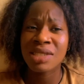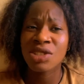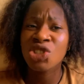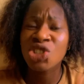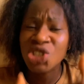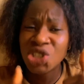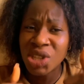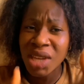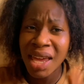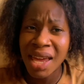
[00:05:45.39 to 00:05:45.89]

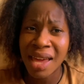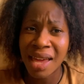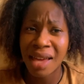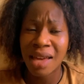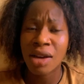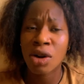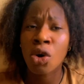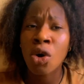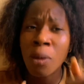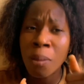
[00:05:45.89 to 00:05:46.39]

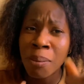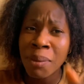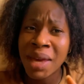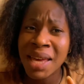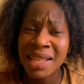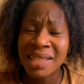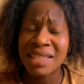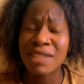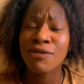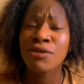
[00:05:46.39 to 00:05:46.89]
share,
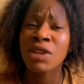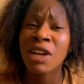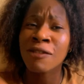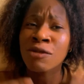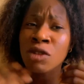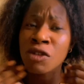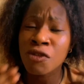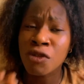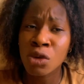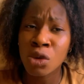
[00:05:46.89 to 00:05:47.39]
comment if you have
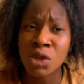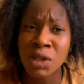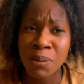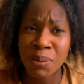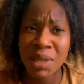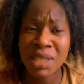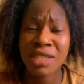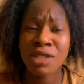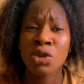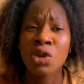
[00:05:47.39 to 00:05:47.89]
not followed the
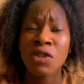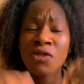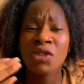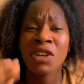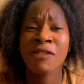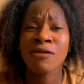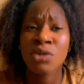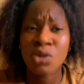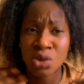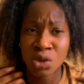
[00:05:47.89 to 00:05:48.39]
person or if you
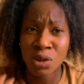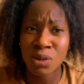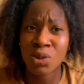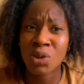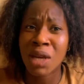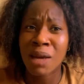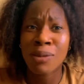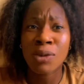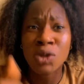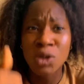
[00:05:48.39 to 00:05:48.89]
have not
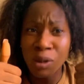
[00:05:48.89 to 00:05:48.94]
subscribed.